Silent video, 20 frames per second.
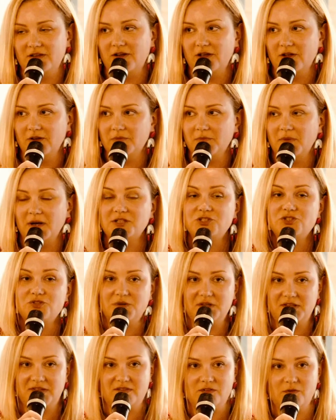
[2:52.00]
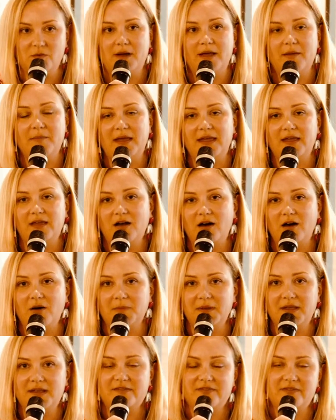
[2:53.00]
You know, my choice to wear
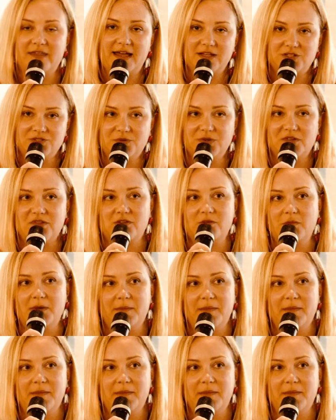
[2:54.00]
makeup, it's their choice to